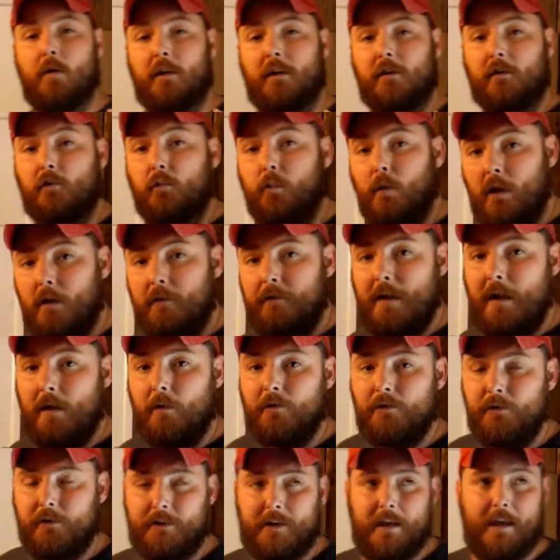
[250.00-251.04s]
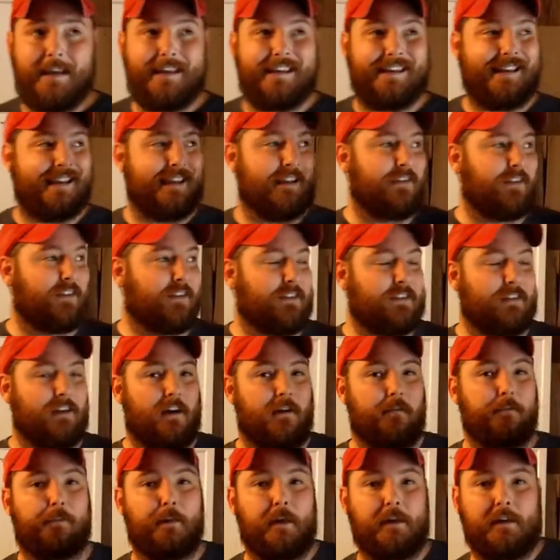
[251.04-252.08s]
Okay? If I go to a
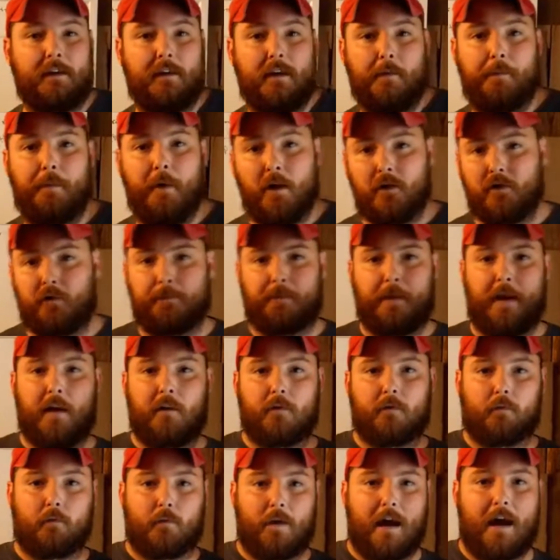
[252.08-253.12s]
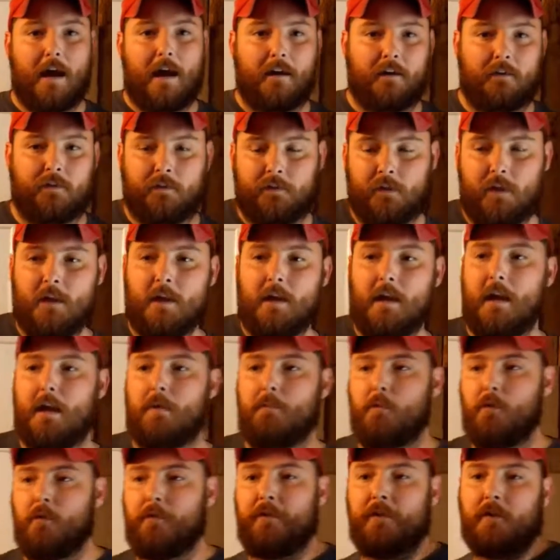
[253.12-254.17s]
job, they tell me you're working 12 hours a
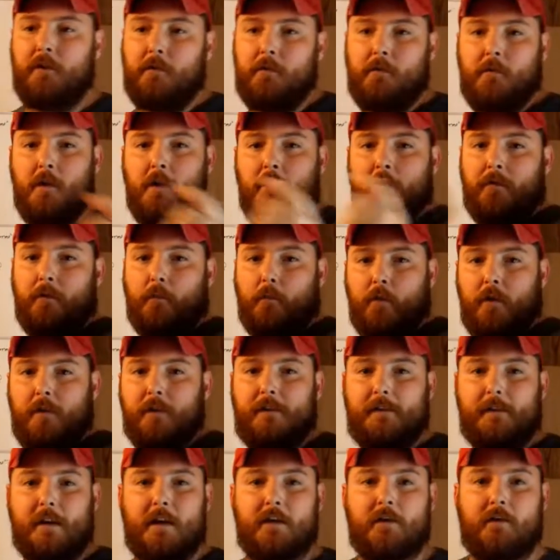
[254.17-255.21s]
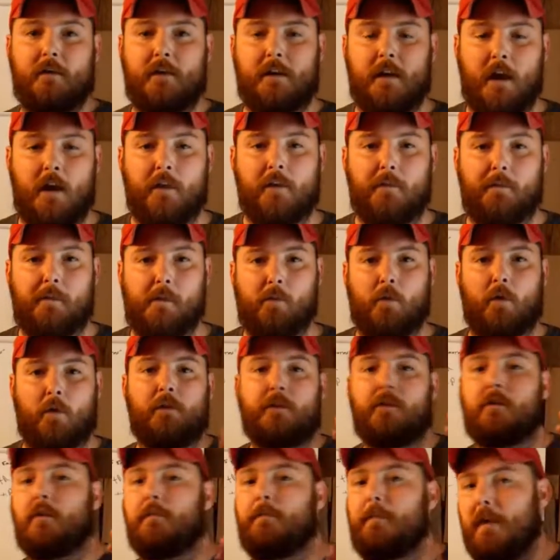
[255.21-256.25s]
day in the sun picking up 100-pound
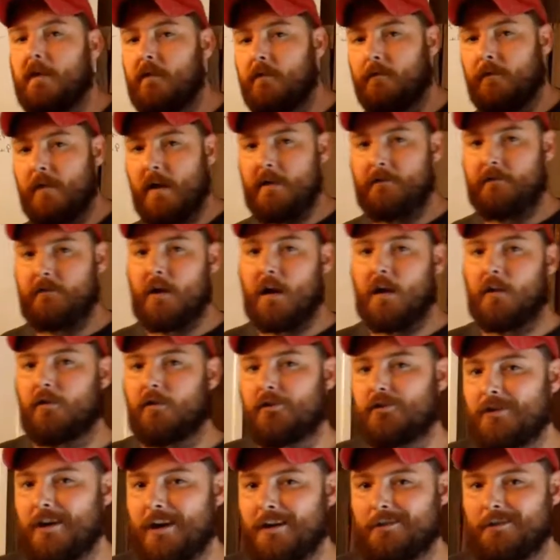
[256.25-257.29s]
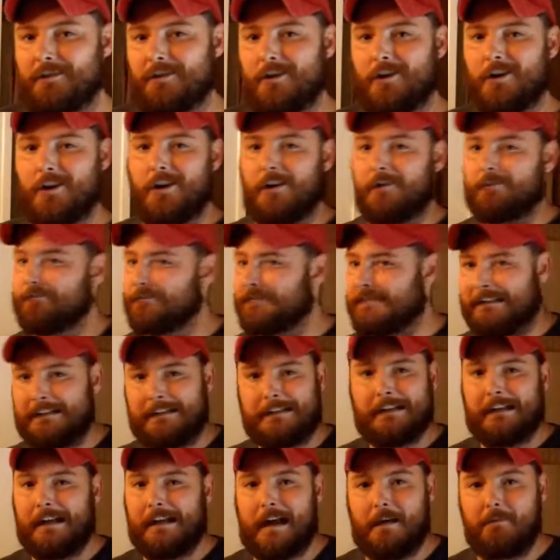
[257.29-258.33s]
rocks and moving them from one
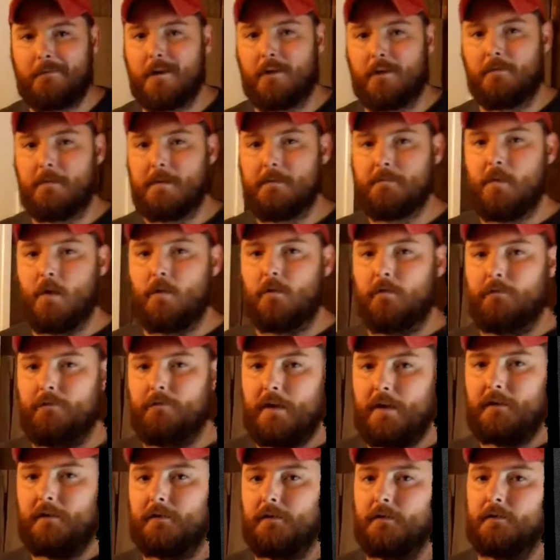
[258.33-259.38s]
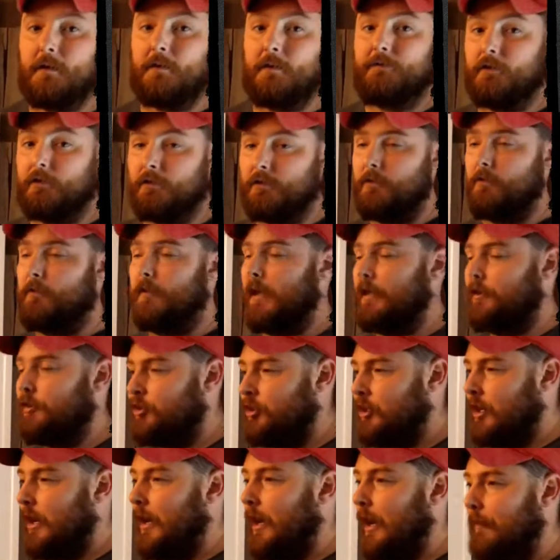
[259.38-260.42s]
side to the other, but we're only going to pay you $5,
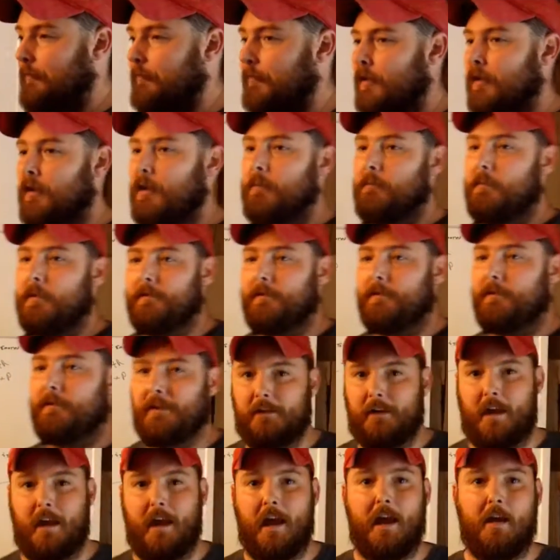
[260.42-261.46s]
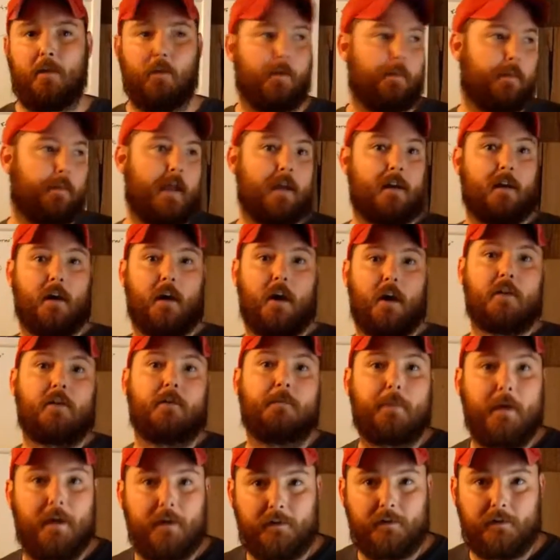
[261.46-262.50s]
chances are I'm not going to be
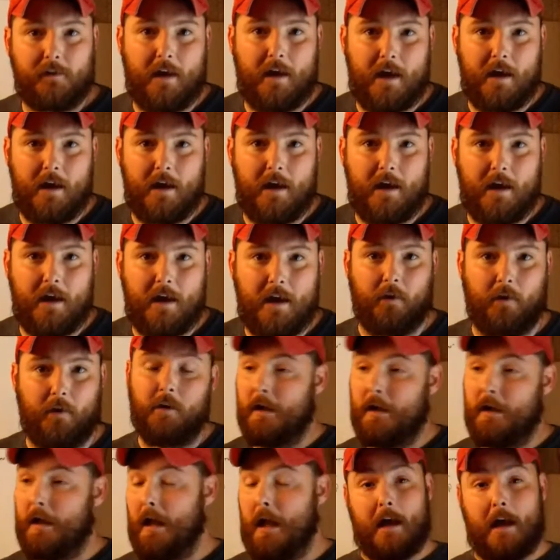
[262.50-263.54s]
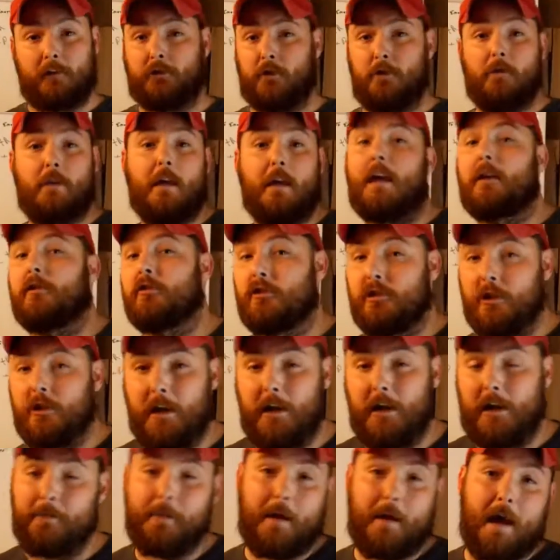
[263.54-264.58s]
motivated enough to do that job. But if they say,
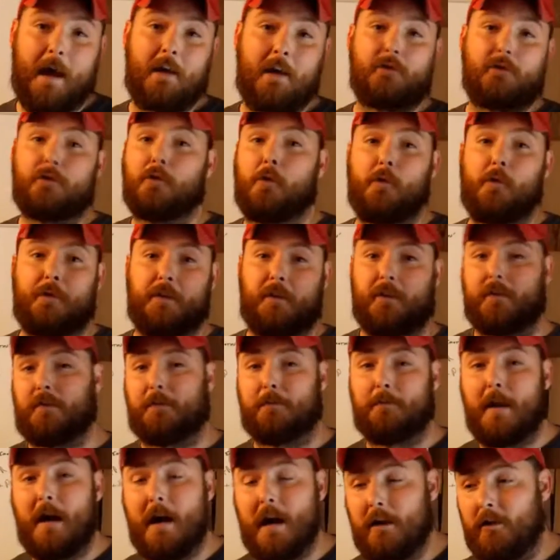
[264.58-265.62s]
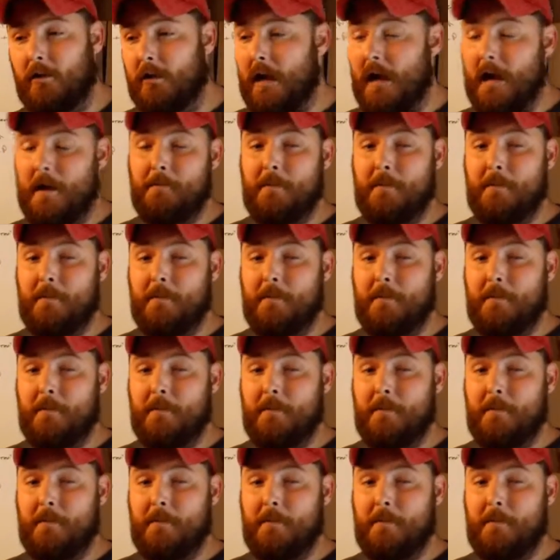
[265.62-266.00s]
hey, we're paying $100 an hour,